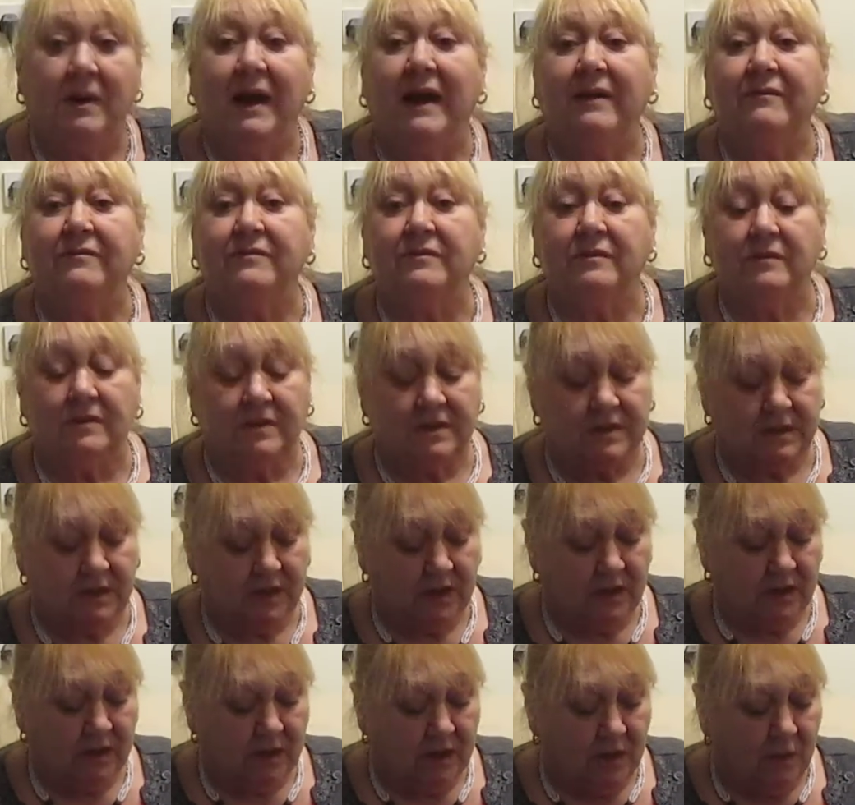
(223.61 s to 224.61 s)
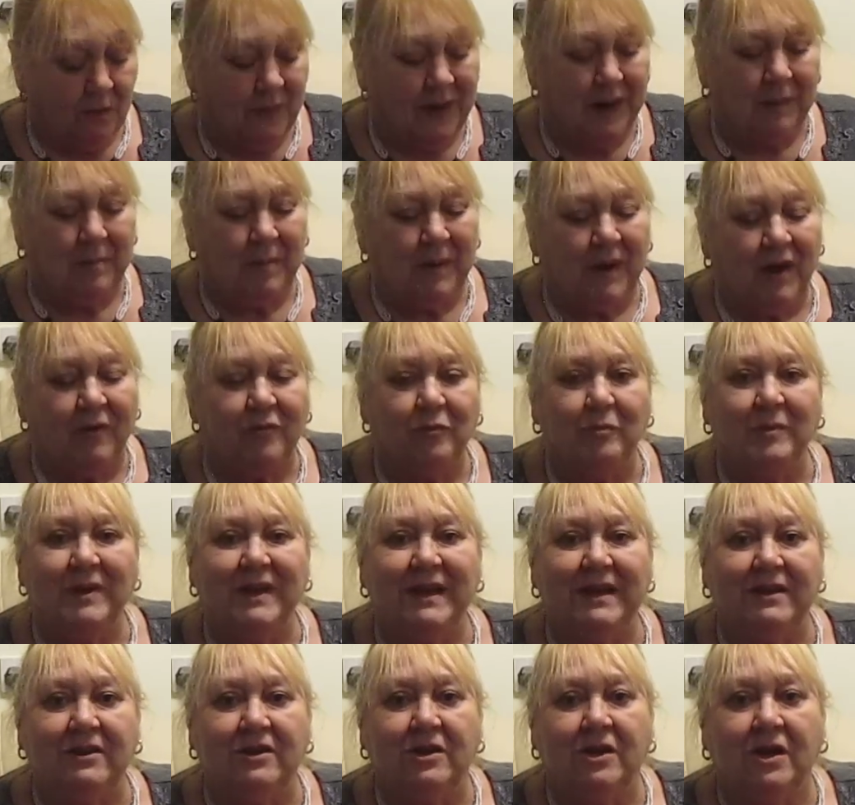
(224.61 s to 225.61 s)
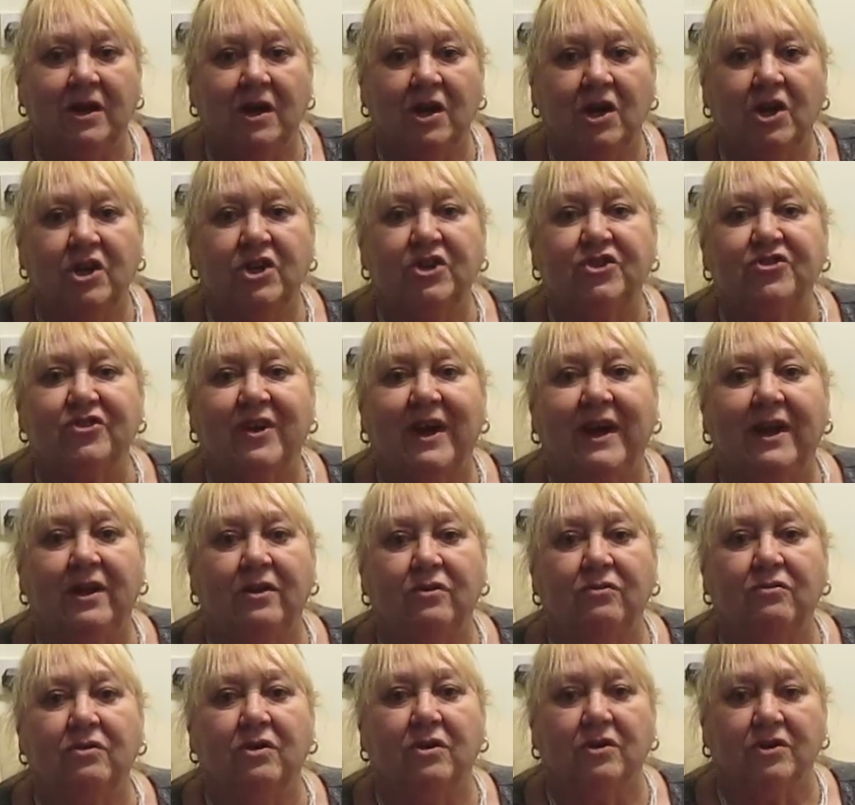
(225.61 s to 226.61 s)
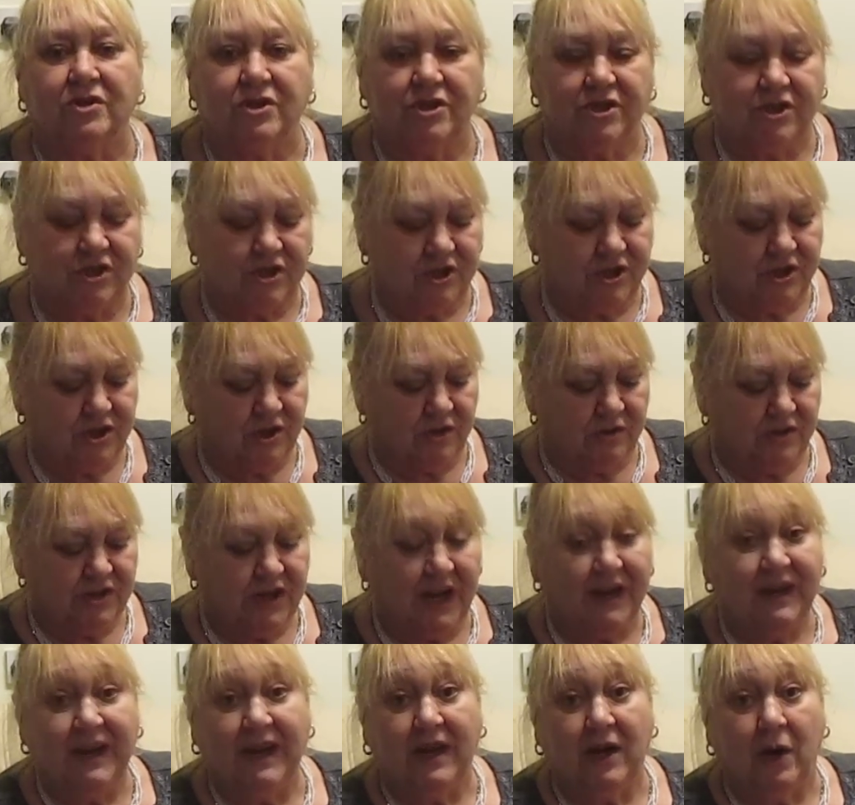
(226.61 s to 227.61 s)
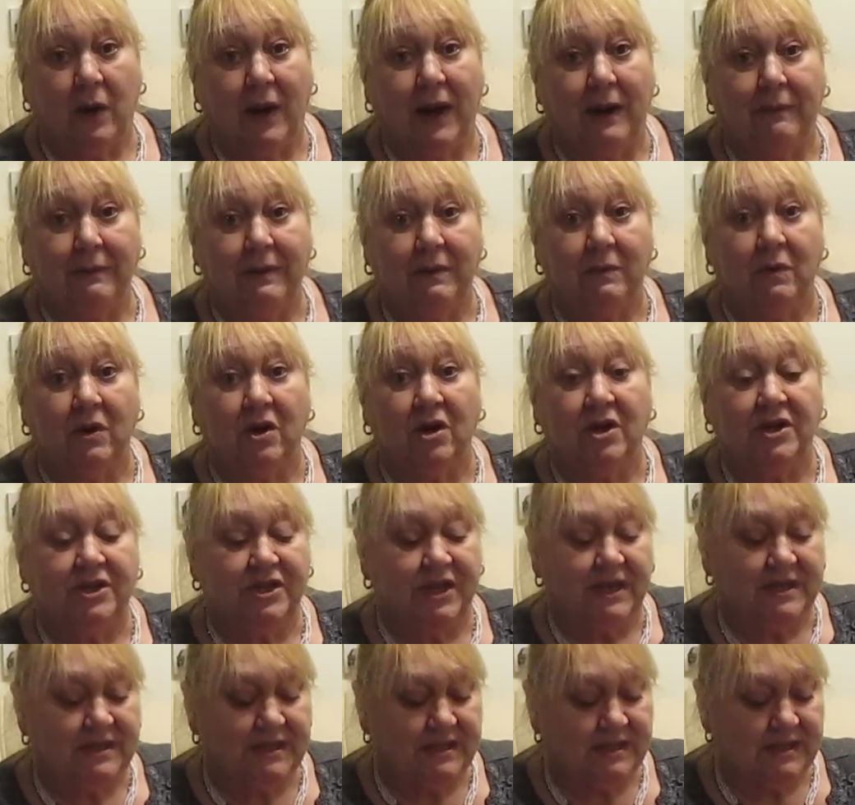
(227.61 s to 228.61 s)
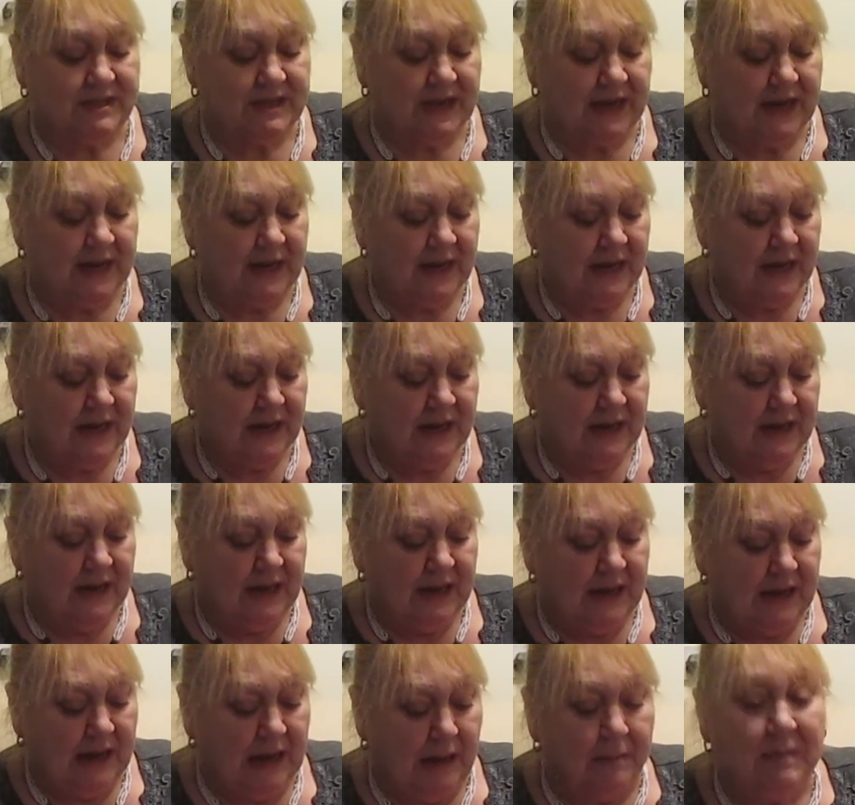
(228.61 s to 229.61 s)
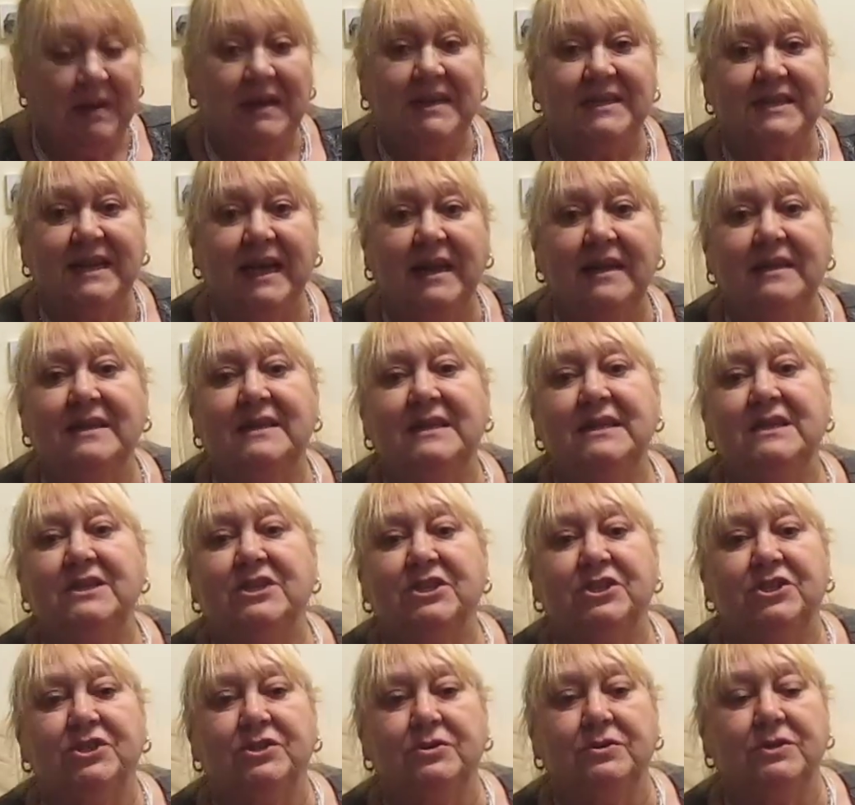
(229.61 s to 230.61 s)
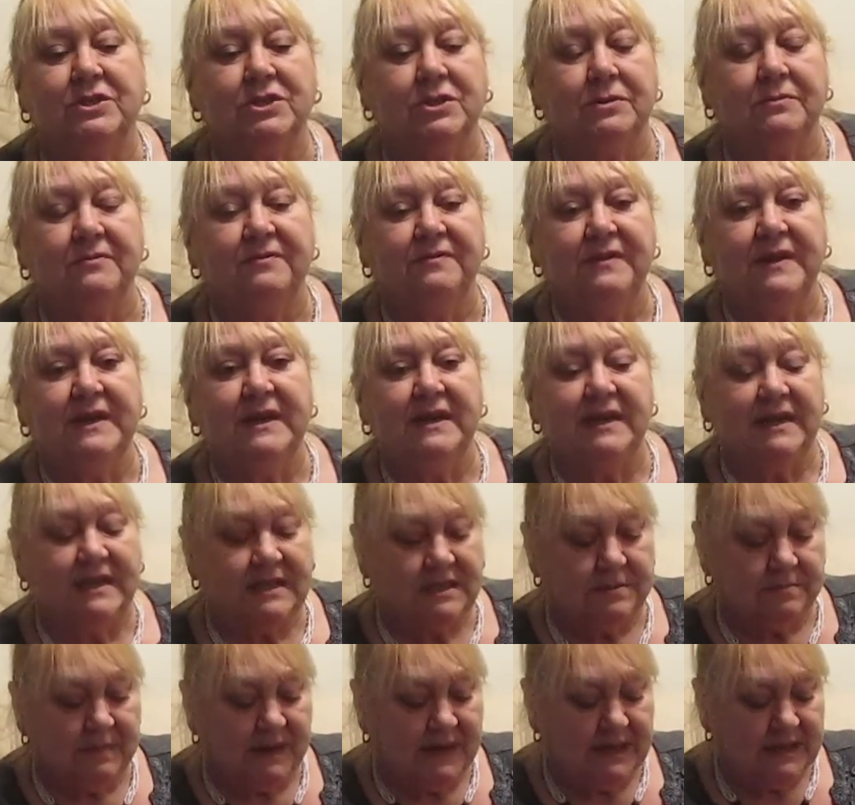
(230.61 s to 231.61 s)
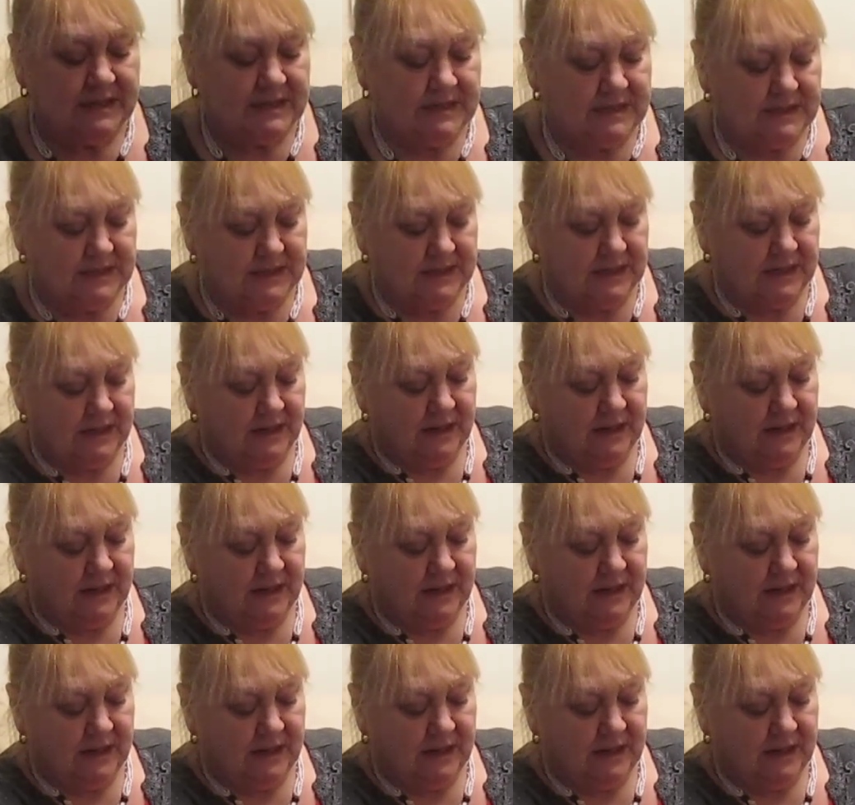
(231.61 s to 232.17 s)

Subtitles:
I haven't, well, apart from a little trial run just to show Janica how it worked yesterday, I'm intending to do some fingerless mitts.